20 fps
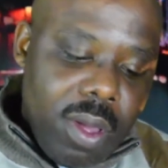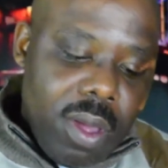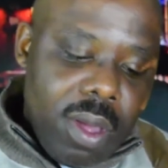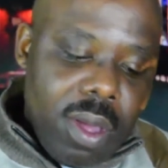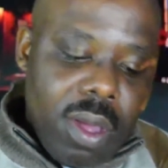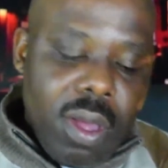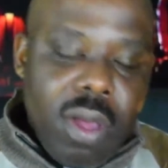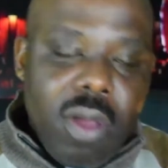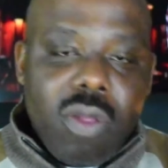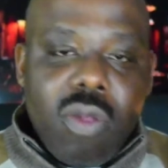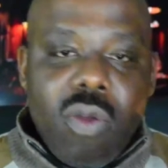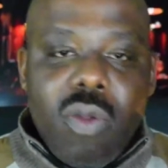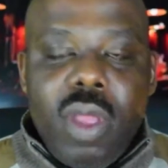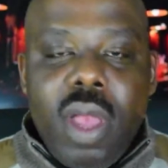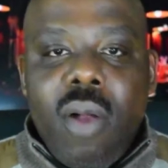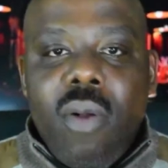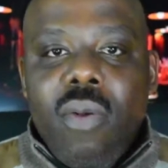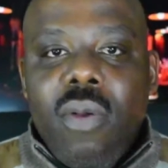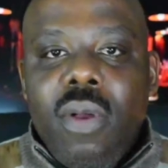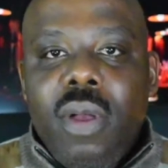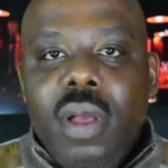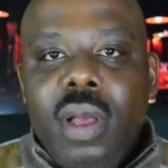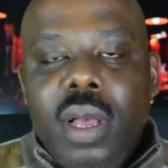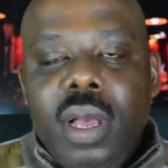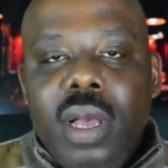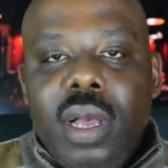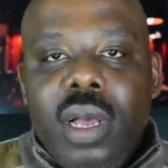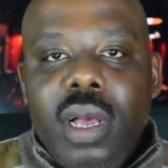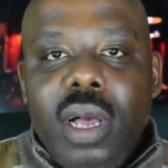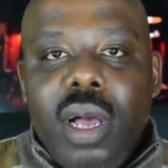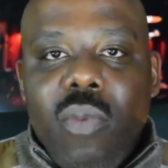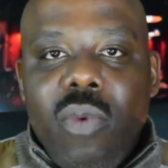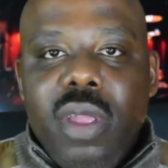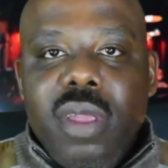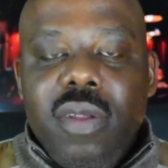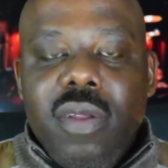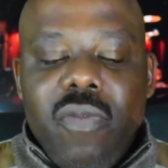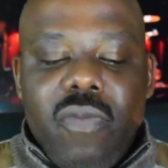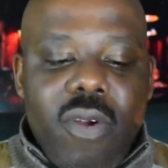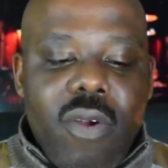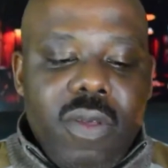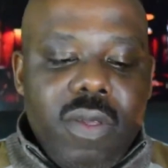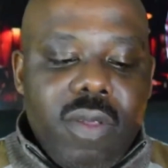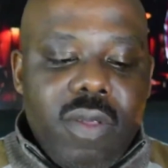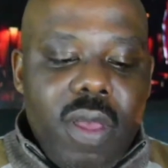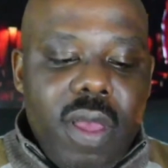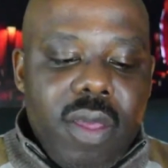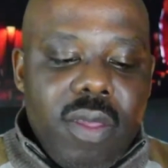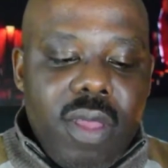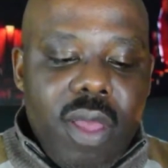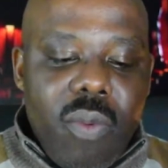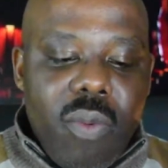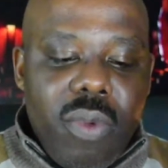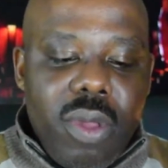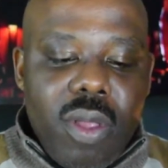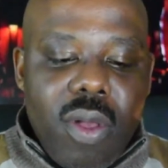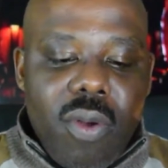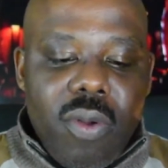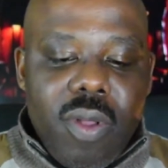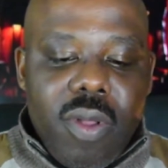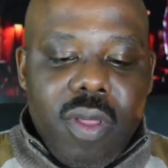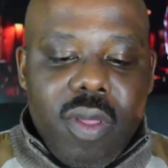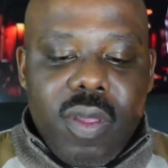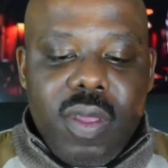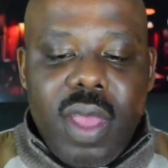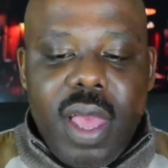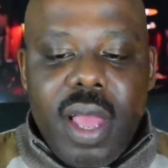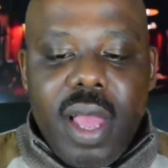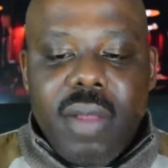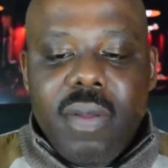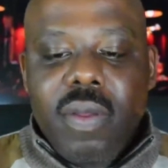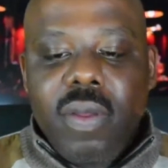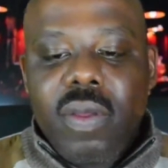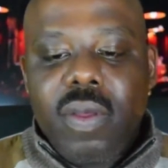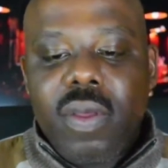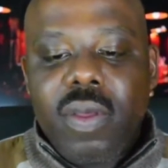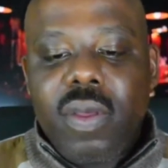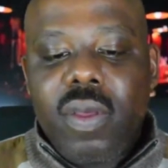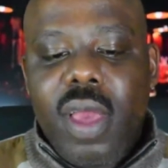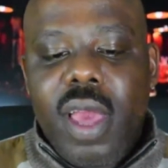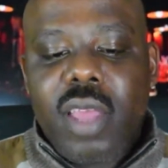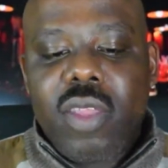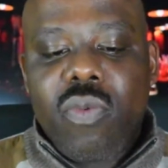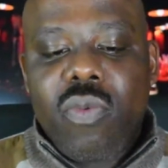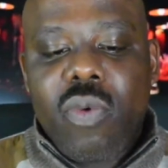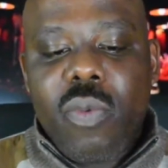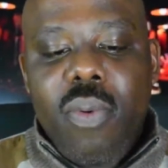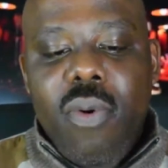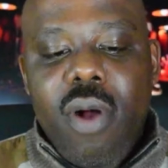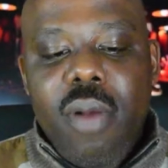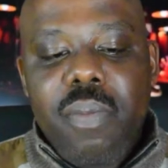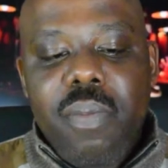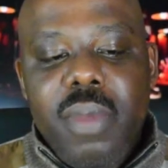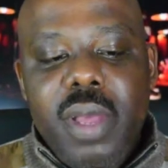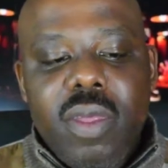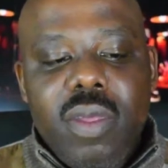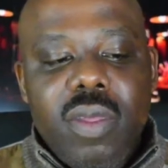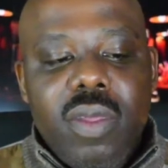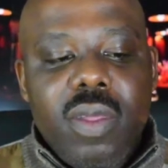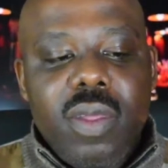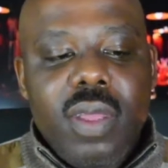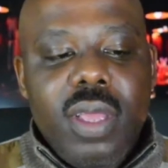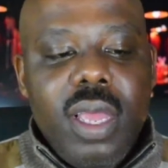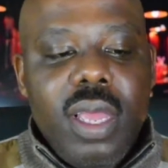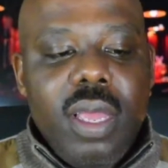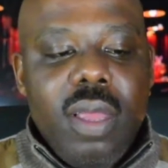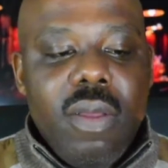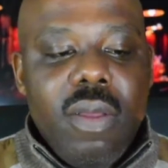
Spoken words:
So now, one of the first things that we notice is that, as the report mentions, the